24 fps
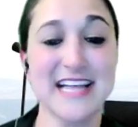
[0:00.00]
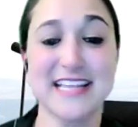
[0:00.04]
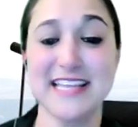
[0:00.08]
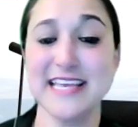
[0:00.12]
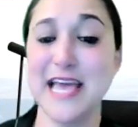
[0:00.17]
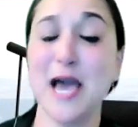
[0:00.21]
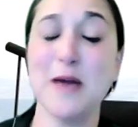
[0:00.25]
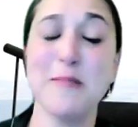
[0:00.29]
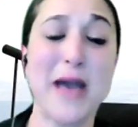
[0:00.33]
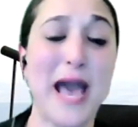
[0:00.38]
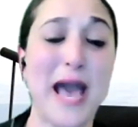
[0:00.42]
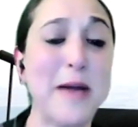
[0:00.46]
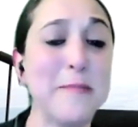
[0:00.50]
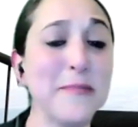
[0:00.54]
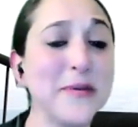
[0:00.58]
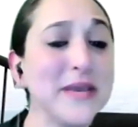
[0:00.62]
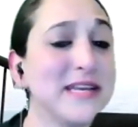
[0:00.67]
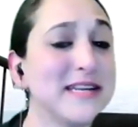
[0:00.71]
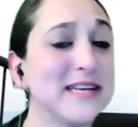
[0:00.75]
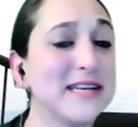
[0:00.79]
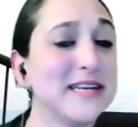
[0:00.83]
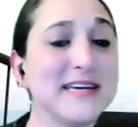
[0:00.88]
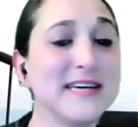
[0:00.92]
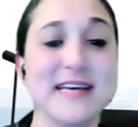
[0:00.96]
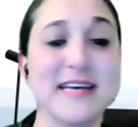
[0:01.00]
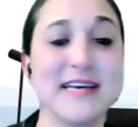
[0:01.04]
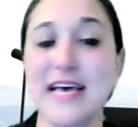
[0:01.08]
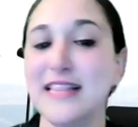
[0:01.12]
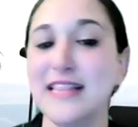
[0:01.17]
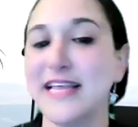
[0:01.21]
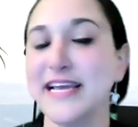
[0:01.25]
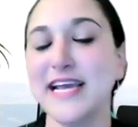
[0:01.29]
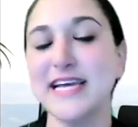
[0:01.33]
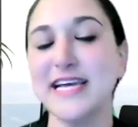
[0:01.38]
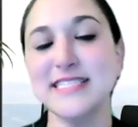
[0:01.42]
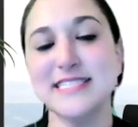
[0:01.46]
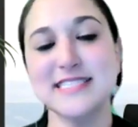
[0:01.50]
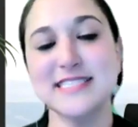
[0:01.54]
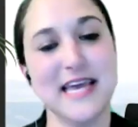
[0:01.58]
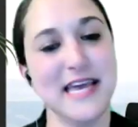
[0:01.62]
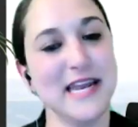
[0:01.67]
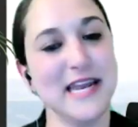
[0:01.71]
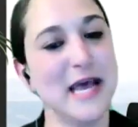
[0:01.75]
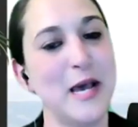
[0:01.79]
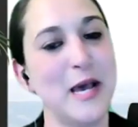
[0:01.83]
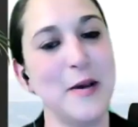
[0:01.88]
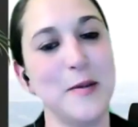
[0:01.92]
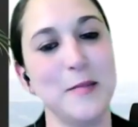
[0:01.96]
Yeah, I'm happy to, like I
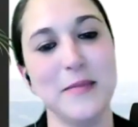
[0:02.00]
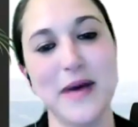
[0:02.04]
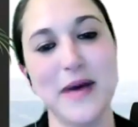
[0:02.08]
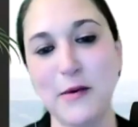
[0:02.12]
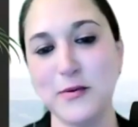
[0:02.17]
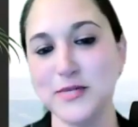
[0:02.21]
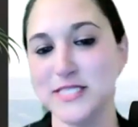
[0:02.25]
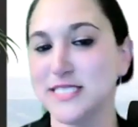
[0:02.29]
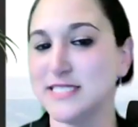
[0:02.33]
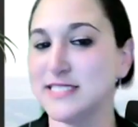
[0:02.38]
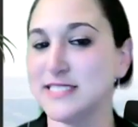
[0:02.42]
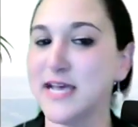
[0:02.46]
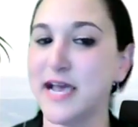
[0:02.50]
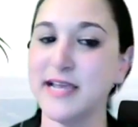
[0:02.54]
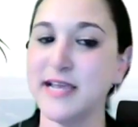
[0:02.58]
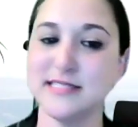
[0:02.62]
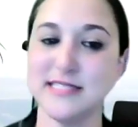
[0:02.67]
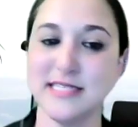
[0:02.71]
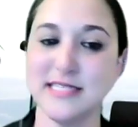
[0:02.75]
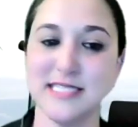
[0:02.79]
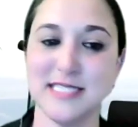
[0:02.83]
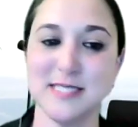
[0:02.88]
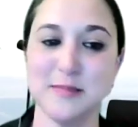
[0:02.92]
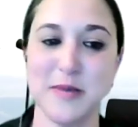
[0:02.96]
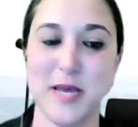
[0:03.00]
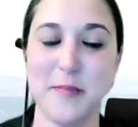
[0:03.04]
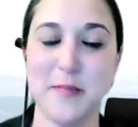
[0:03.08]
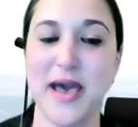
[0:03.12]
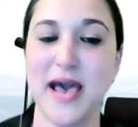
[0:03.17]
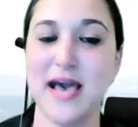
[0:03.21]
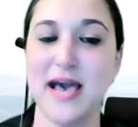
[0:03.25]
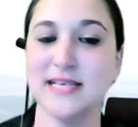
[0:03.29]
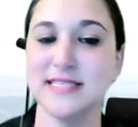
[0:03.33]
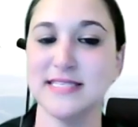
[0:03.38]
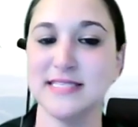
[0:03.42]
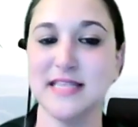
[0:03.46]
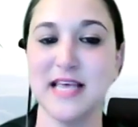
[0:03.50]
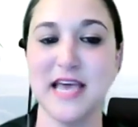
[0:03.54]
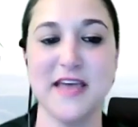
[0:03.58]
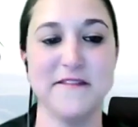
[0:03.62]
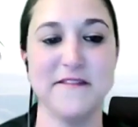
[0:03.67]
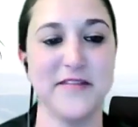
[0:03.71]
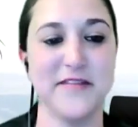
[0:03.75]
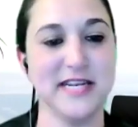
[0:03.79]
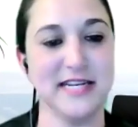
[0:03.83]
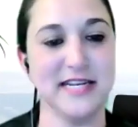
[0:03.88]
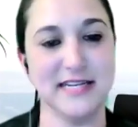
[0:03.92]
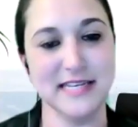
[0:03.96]
said, I was a scientist in my past
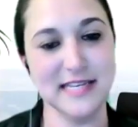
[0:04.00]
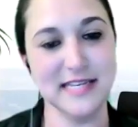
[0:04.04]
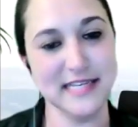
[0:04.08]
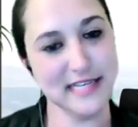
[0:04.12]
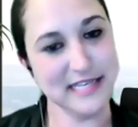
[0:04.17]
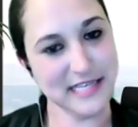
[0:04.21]
life, and